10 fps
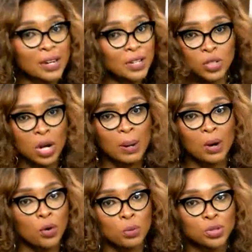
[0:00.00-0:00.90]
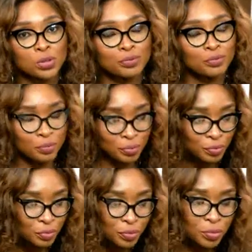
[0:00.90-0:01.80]
I know they talk about corruption. Mm -mm
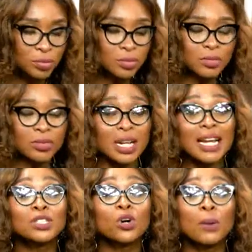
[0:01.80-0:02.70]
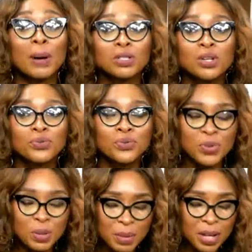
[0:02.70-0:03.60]
and they talk about
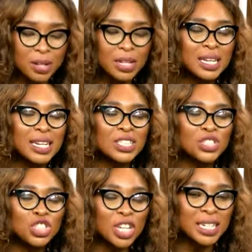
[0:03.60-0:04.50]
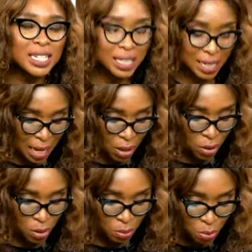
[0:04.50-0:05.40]
female
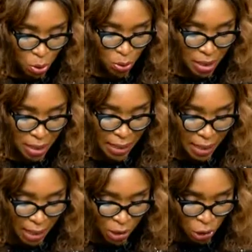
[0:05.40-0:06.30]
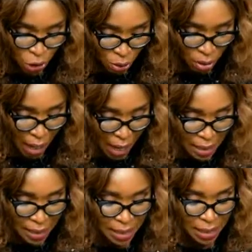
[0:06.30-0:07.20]
genital mutilation.
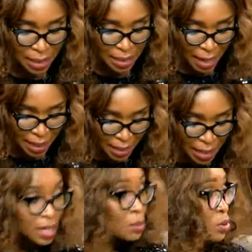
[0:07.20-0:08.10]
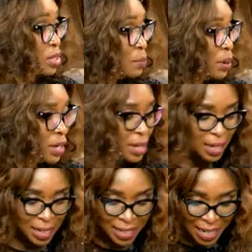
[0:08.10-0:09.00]
And Ndali Modebe,
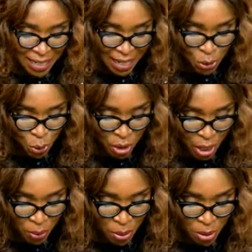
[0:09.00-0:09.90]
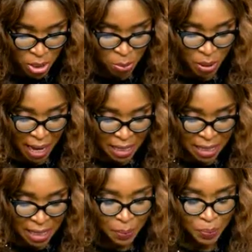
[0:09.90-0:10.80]
Desa Studio here with me, she be
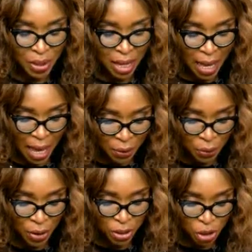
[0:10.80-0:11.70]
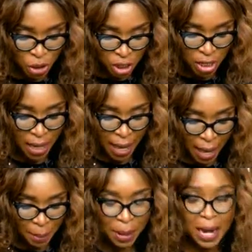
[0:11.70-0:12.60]

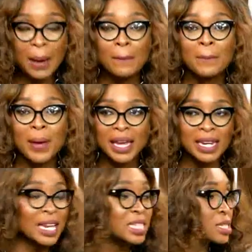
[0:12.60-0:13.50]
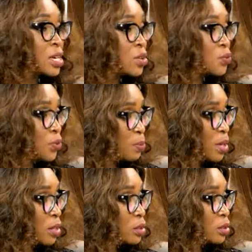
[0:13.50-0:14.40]
anti-FGM campaigner. That's
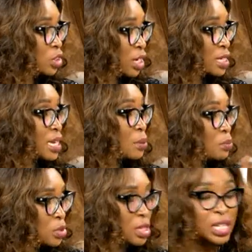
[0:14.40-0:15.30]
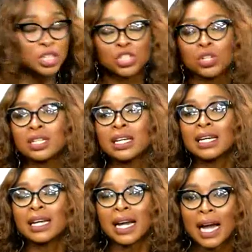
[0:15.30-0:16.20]
female genital mutilation
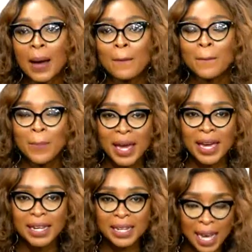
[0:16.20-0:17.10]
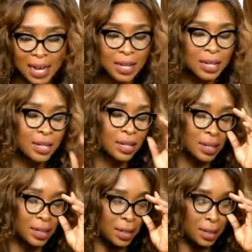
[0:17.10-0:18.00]
campaigner.
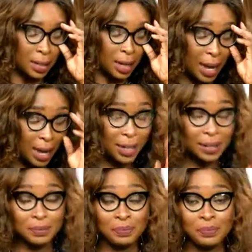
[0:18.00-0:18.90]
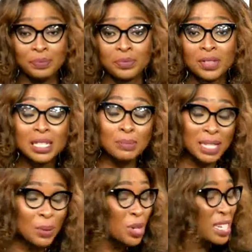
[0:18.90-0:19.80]
Ha! this
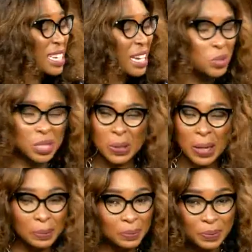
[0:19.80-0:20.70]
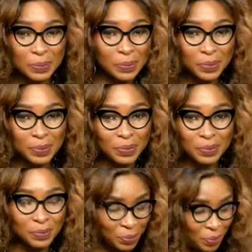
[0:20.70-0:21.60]
matter, we're not tired to the talk.
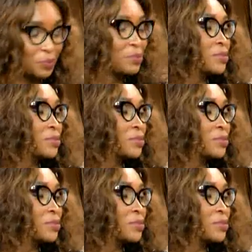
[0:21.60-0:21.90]
Mm -mm.